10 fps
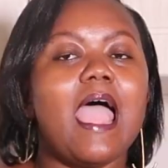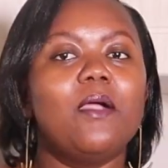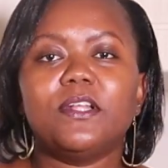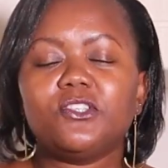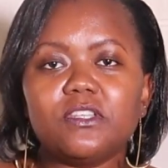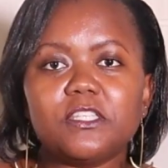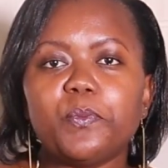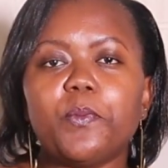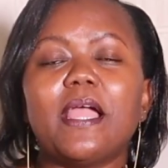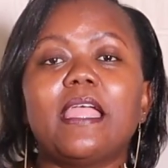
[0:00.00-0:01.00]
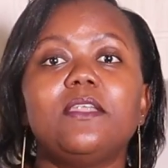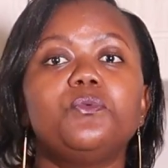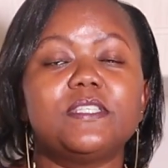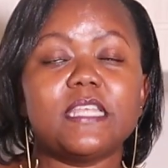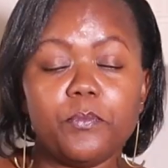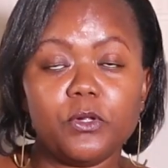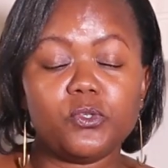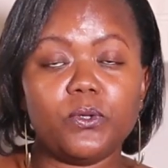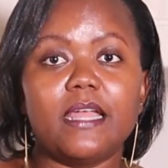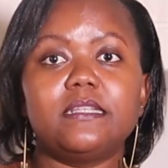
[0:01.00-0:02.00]
I went to the supermarket, was able
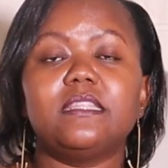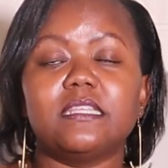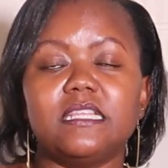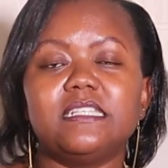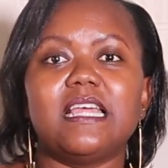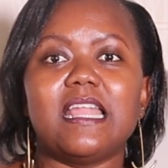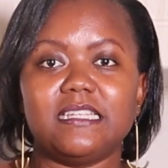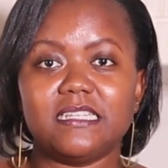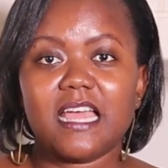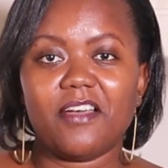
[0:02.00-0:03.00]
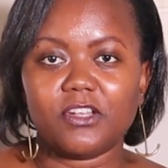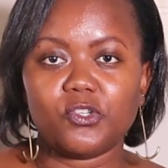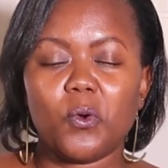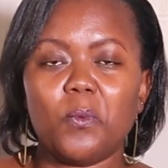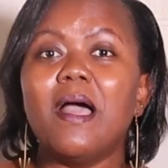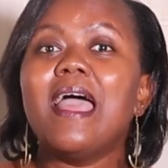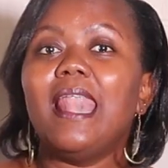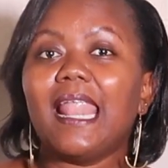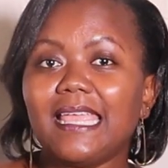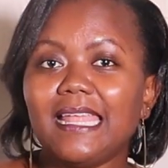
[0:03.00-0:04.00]
to get the things that I didn't have at home.
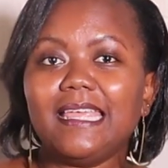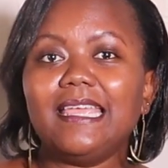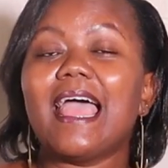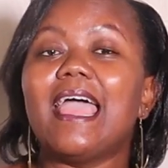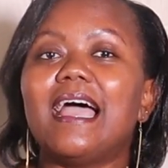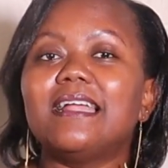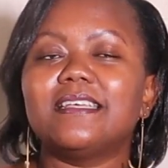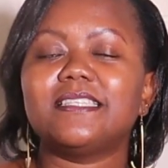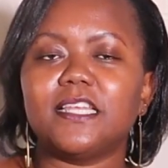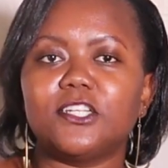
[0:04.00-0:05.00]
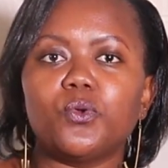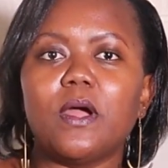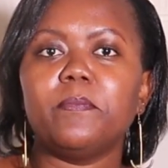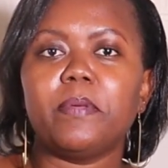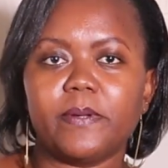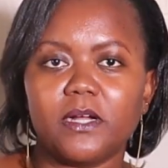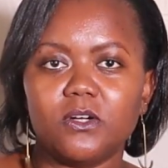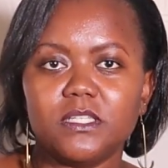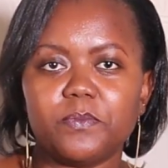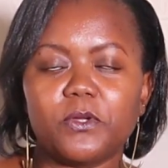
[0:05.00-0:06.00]
Luckily, I had the Szechuan
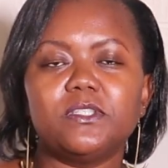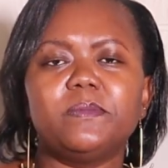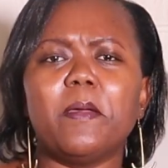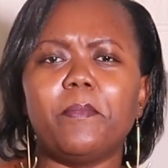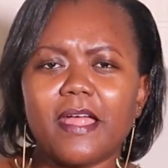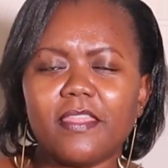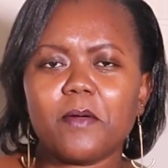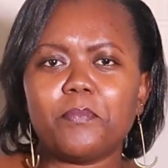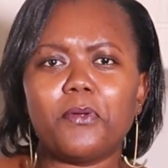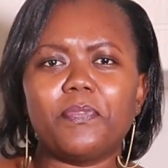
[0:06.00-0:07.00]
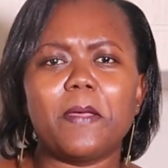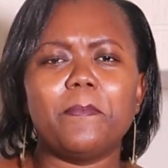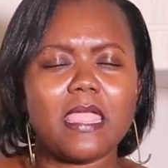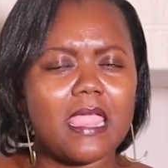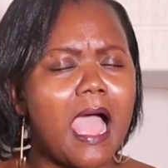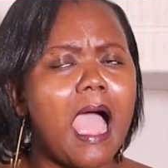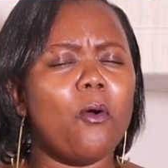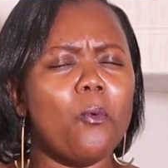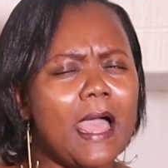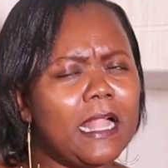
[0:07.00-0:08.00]
peppercorns because my brother brought them here
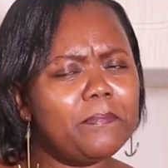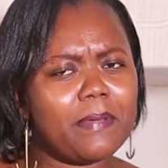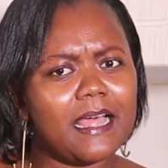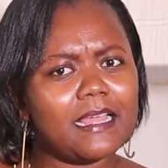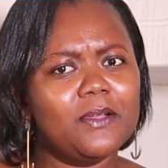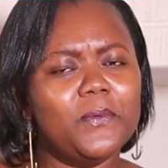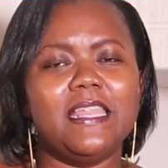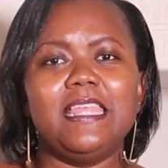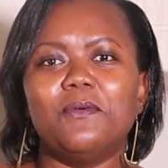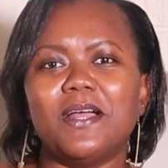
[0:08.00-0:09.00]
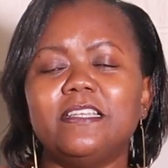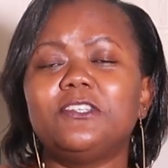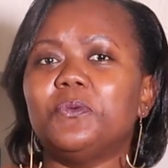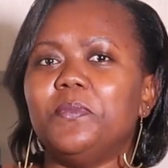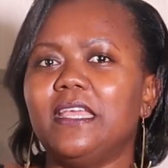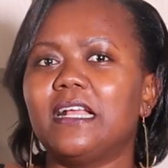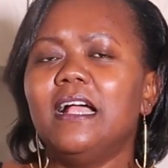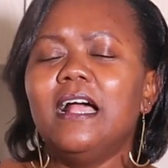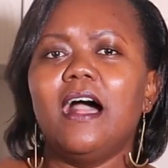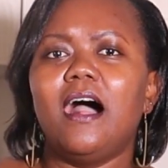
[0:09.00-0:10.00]
a while back when he wanted to make
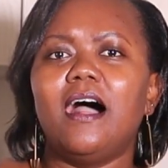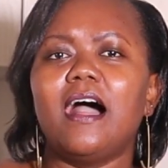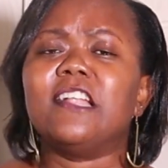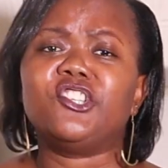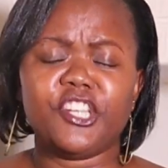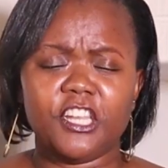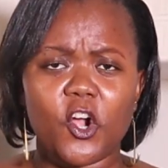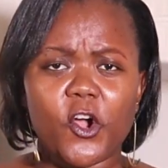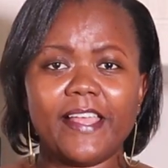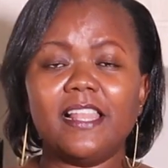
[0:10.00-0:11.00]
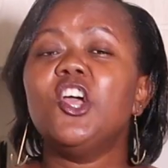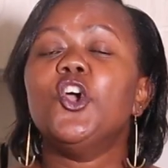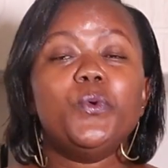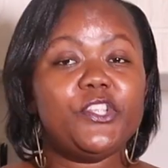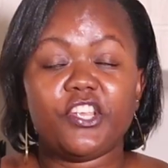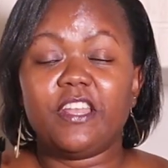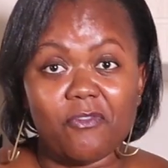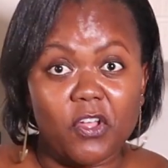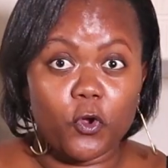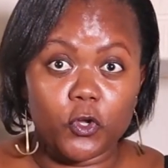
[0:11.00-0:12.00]
a chili oil, which he
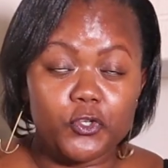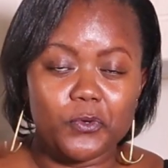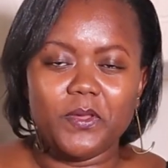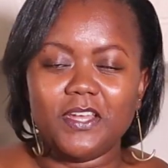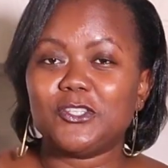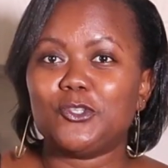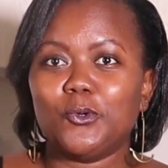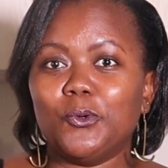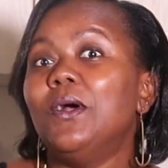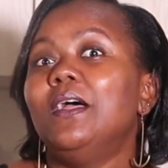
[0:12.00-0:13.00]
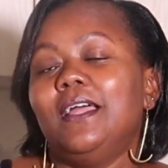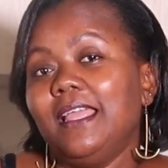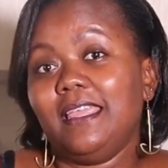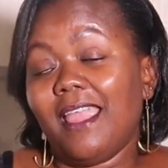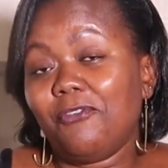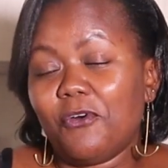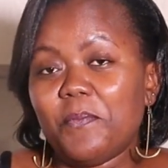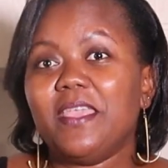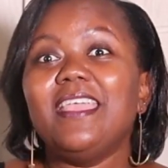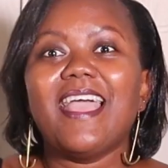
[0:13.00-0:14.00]
never got to make. So yay
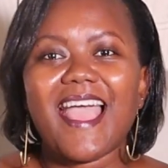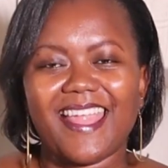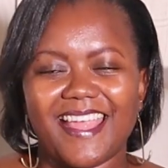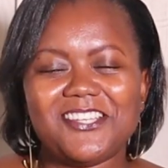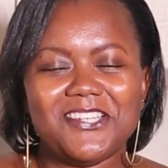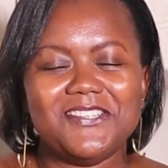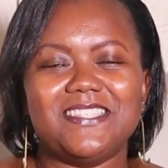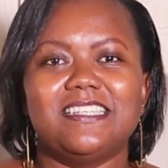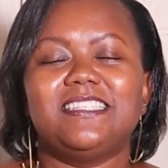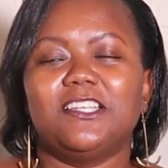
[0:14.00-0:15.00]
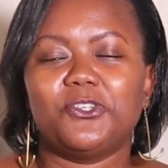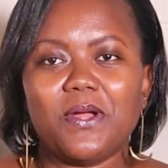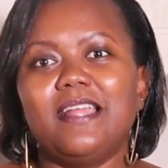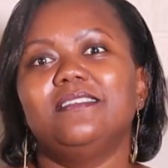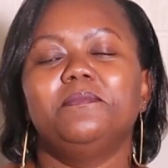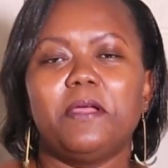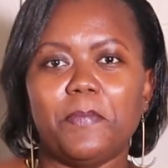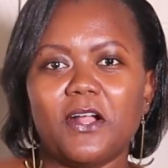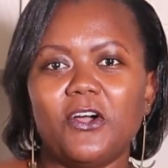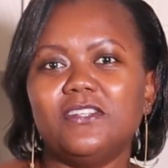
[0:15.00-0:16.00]
for me, I get to use the Szechuan
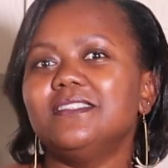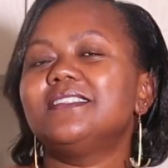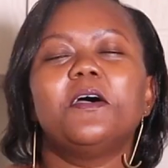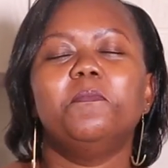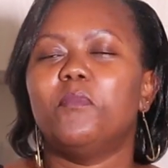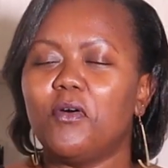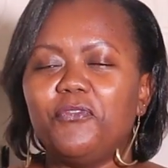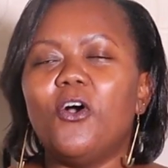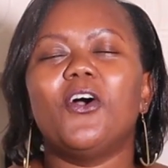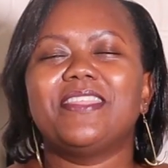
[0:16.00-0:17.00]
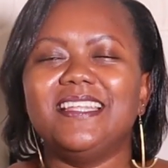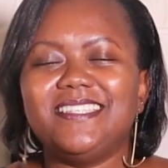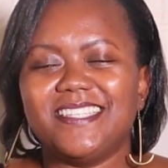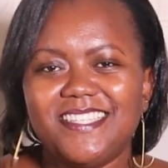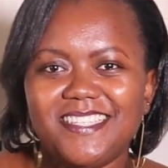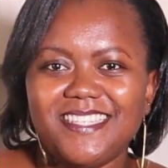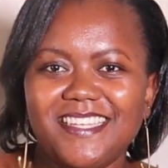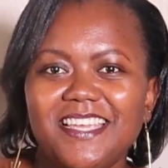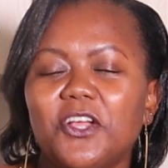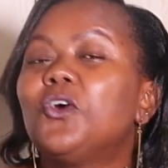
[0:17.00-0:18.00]
peppercorns more for
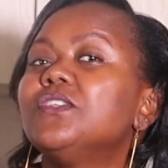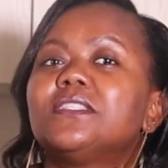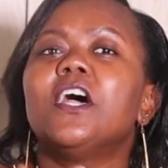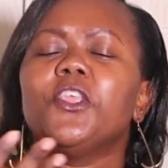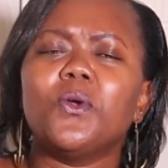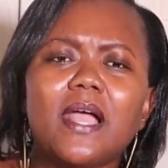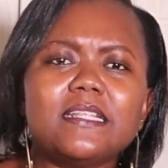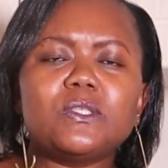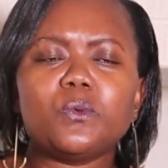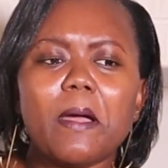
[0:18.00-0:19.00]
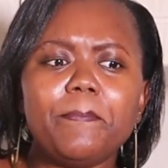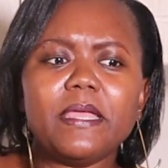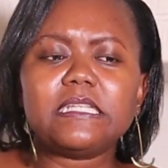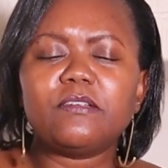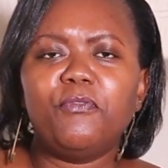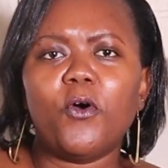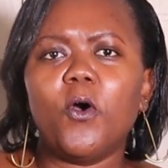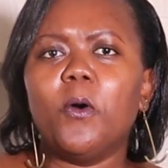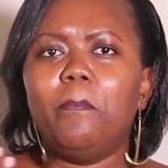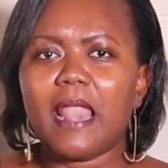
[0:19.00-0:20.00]
authenticity, because you can swap it
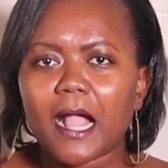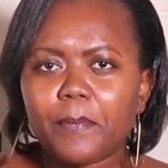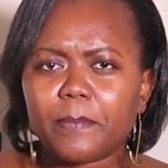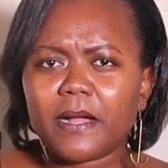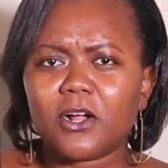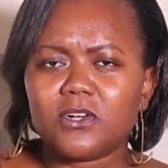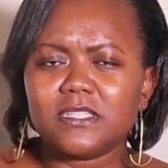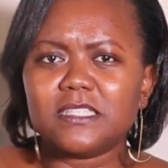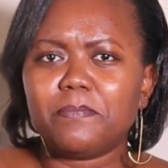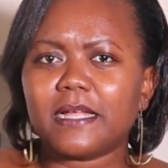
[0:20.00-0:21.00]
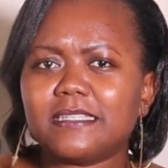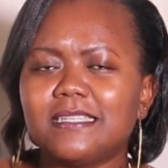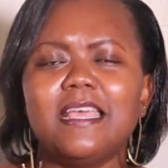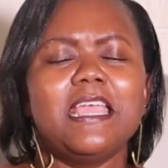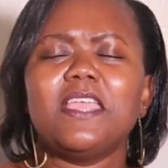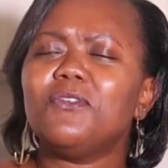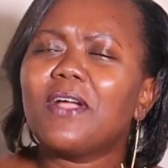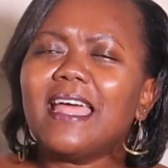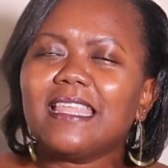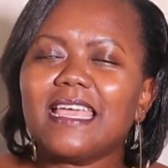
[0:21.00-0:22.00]
for black peppercorns, but if you
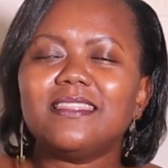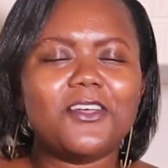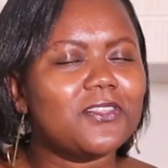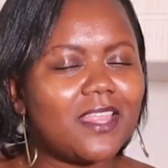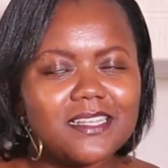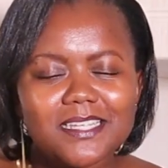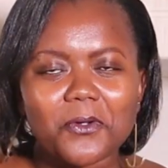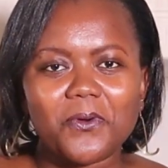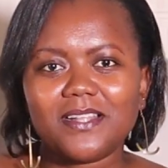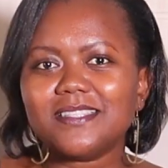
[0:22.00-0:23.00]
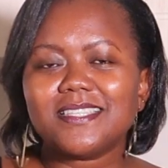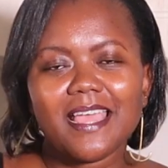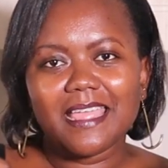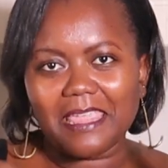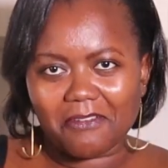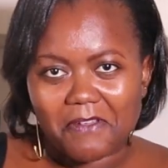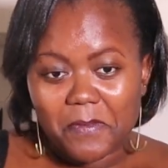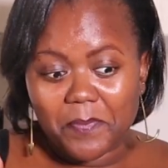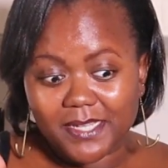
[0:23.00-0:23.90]
can get the authentic ones, even